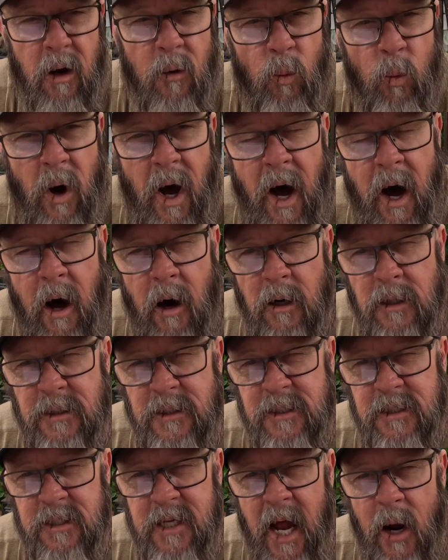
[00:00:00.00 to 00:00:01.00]
Well,
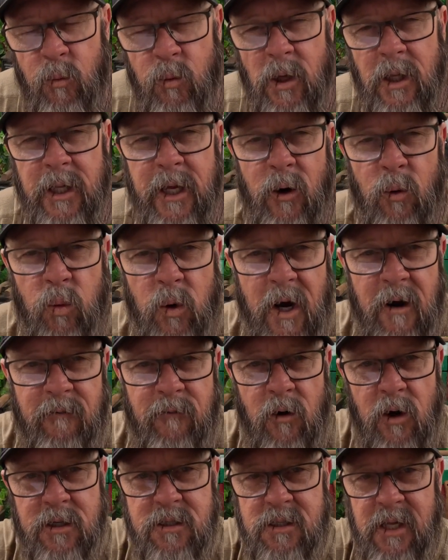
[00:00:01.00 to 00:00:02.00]
it's not really a
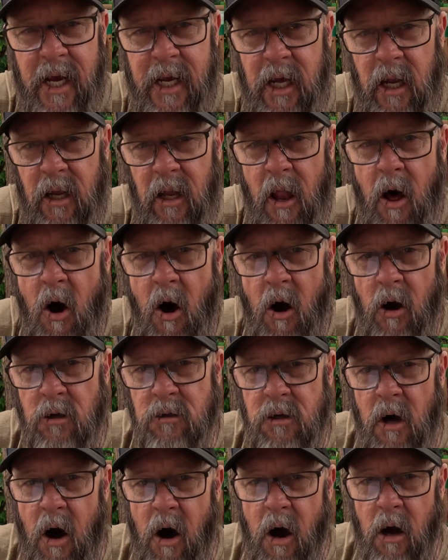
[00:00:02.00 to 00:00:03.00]
river. It's like a long
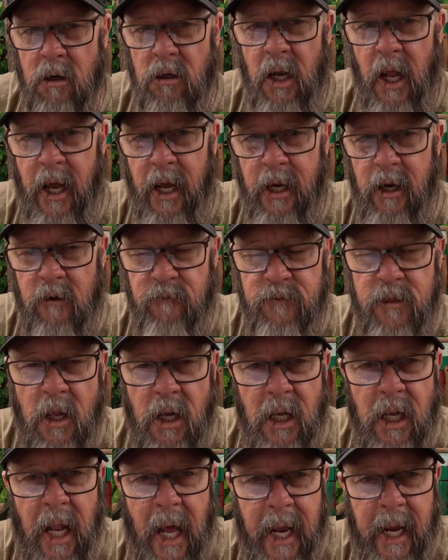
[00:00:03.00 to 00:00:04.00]
dog leg of the
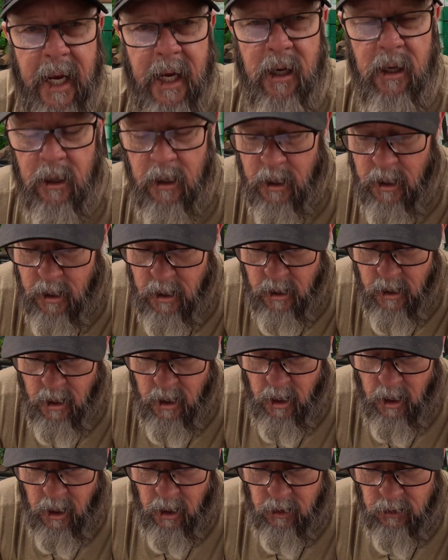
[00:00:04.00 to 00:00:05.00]
lake.
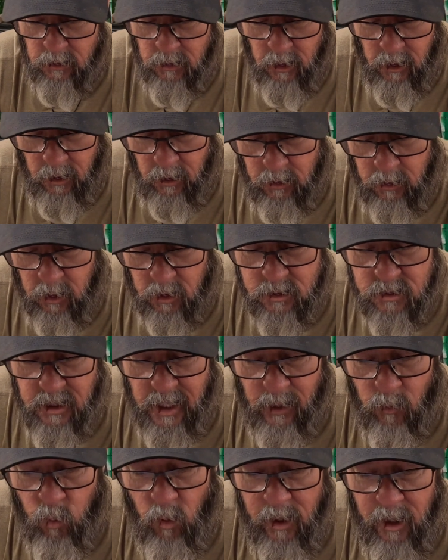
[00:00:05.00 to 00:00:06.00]
It looks
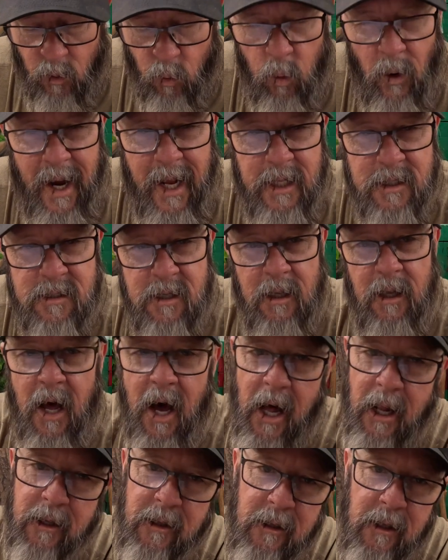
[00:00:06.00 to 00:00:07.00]
like when it rains a
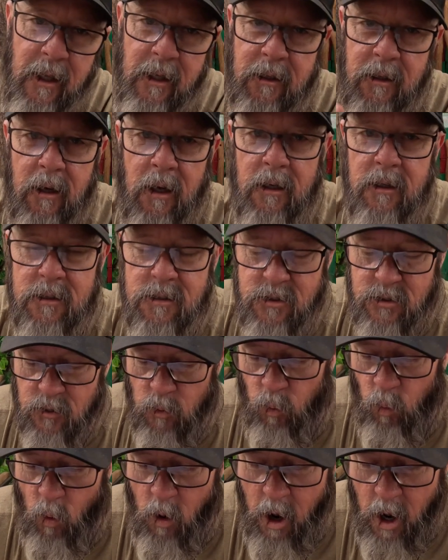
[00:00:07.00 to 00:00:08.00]
lot that
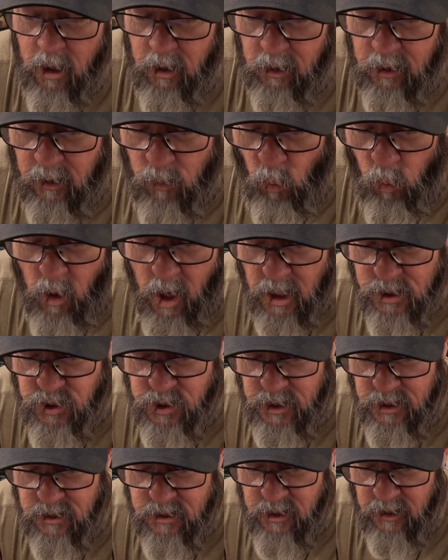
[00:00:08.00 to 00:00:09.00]
some water can
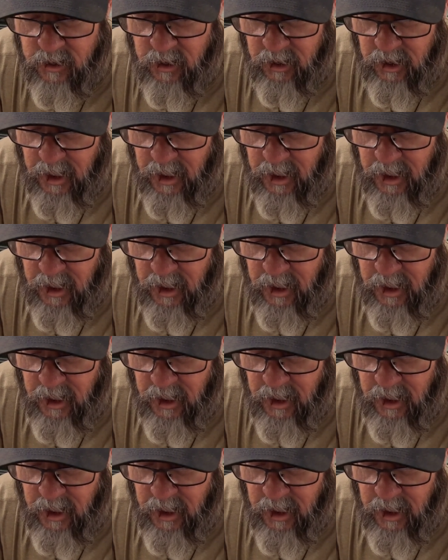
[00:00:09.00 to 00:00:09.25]
wash into the